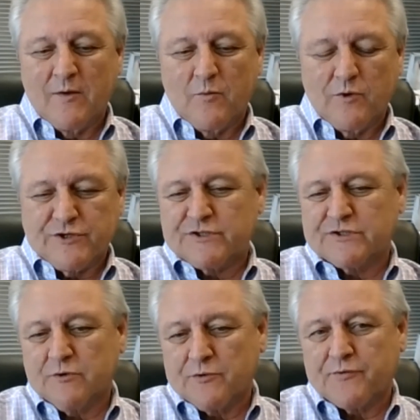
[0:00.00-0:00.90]
we're just
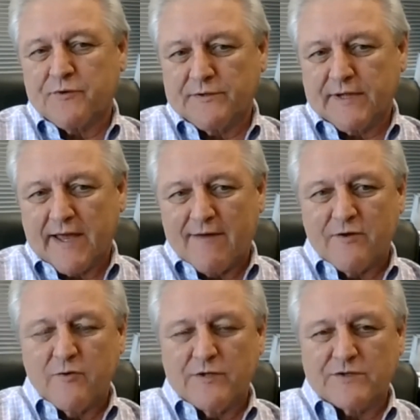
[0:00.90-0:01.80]
so thrilled to have
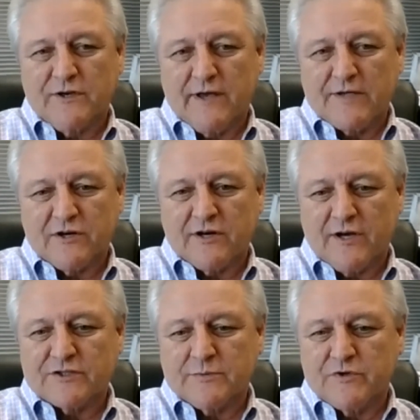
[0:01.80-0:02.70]
you as our
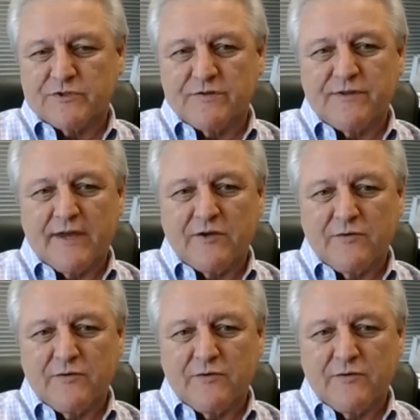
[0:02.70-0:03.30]
customers, and thank you